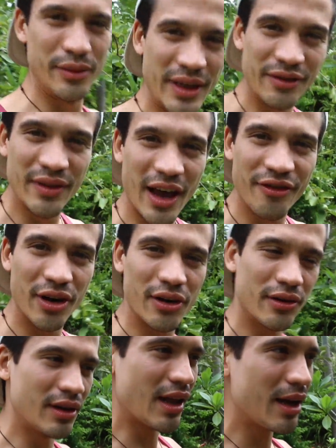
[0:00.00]
We even have our
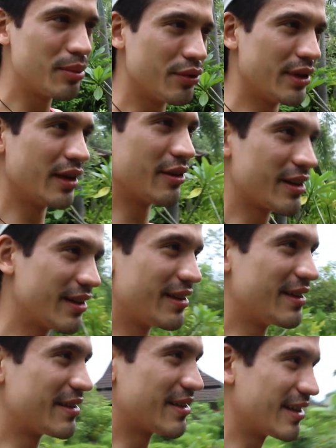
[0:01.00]
own library. Look at this.